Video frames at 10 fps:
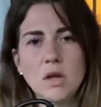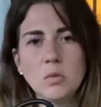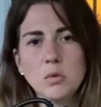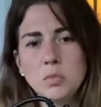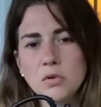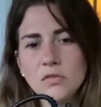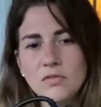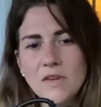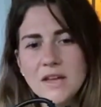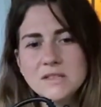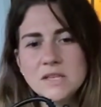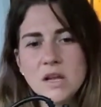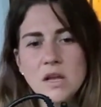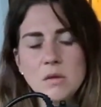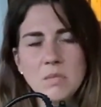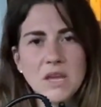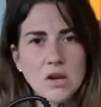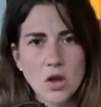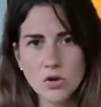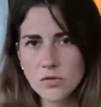It will prevent being
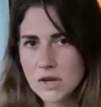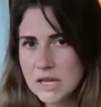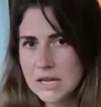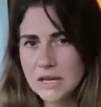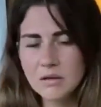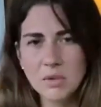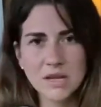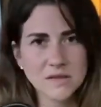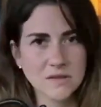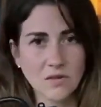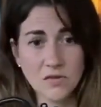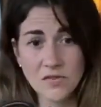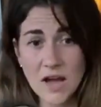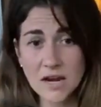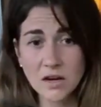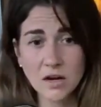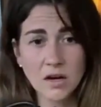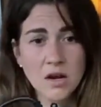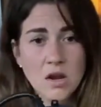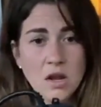overheated because of a fire.